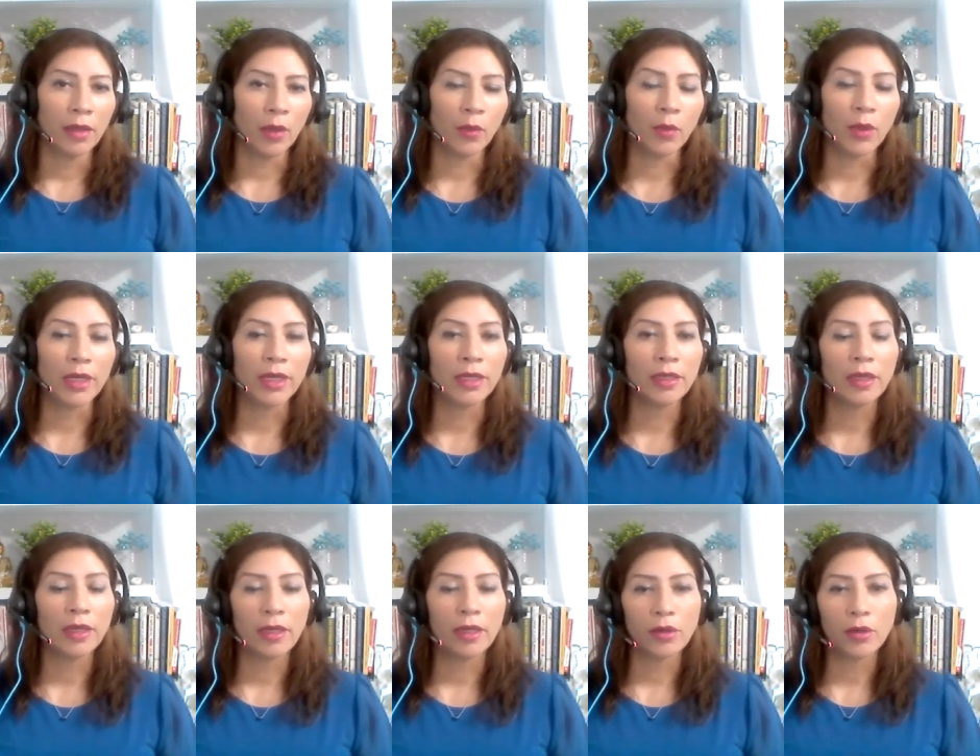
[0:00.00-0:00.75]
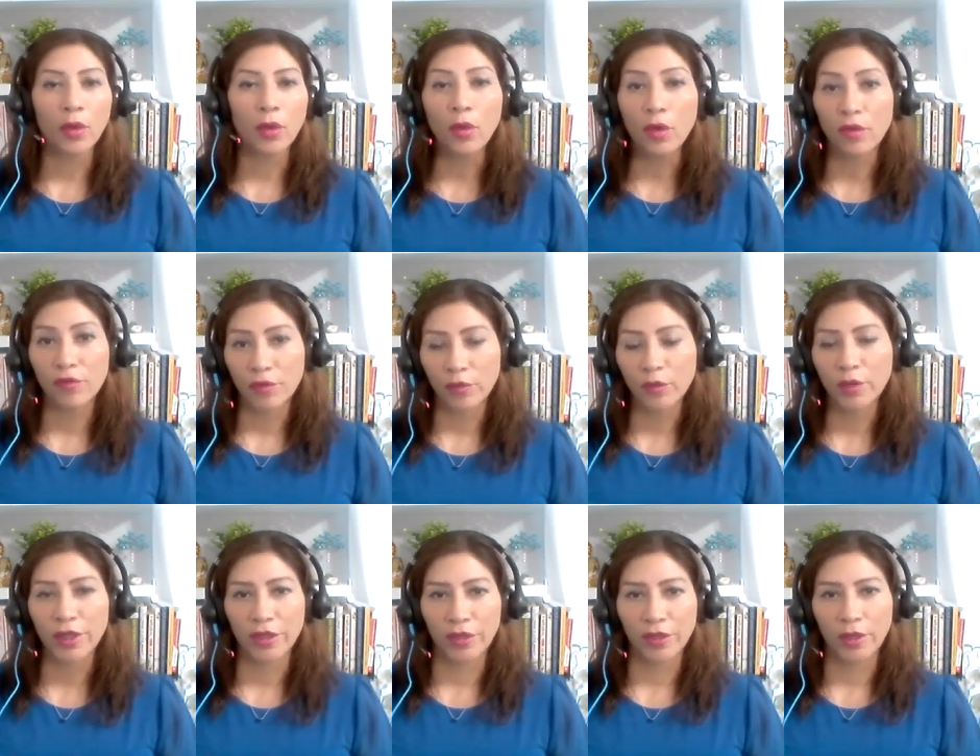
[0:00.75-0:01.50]
I want to go
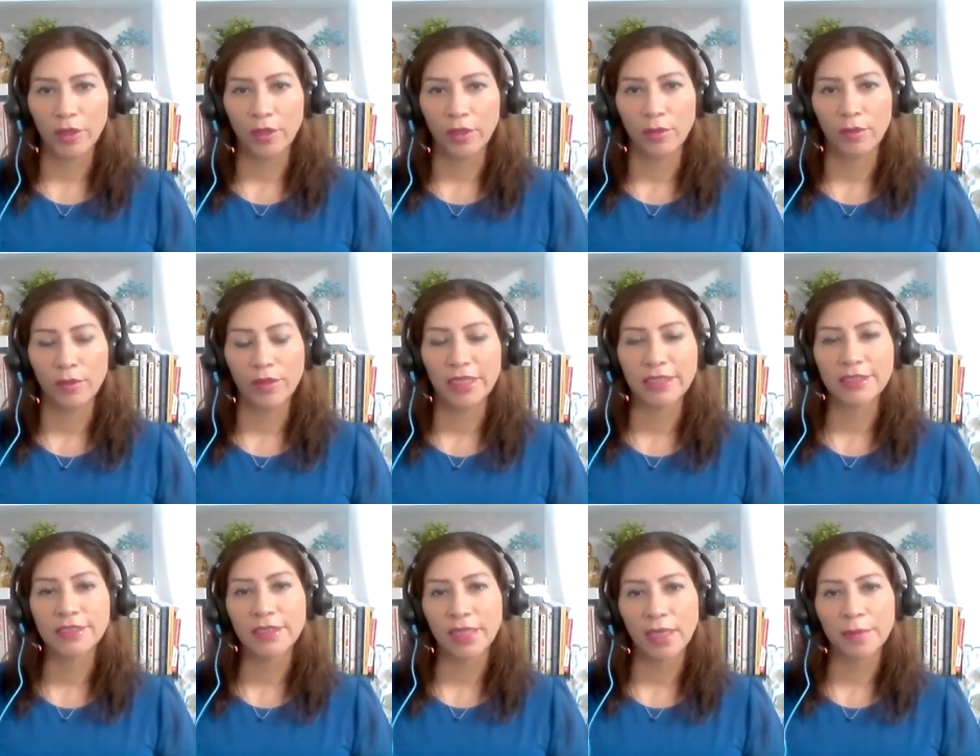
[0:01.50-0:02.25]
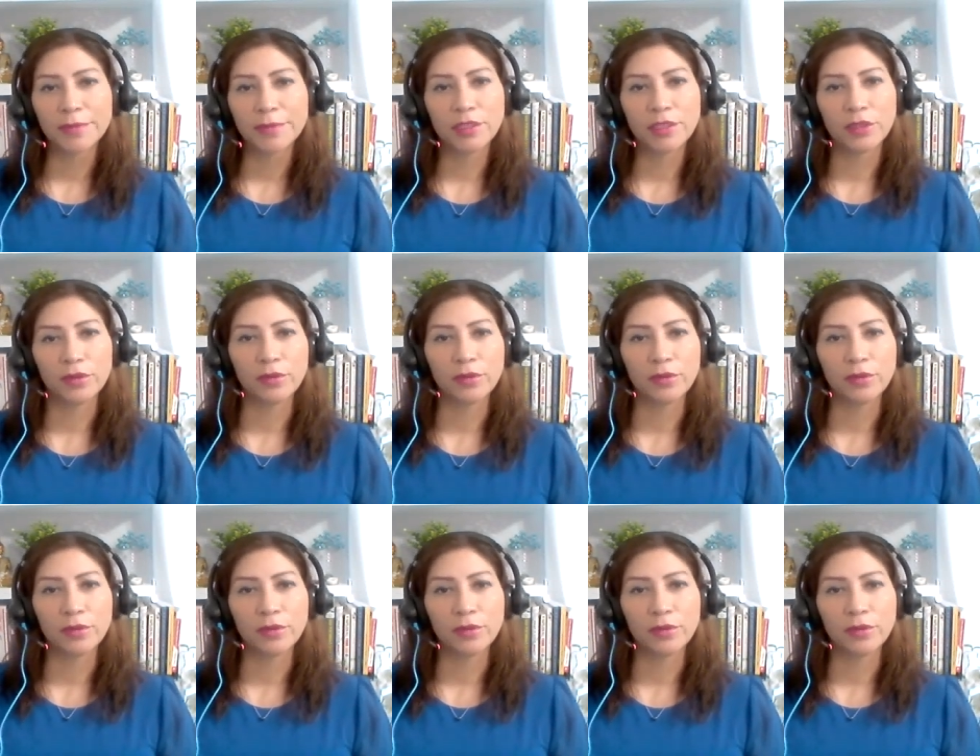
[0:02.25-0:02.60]
over with you the steps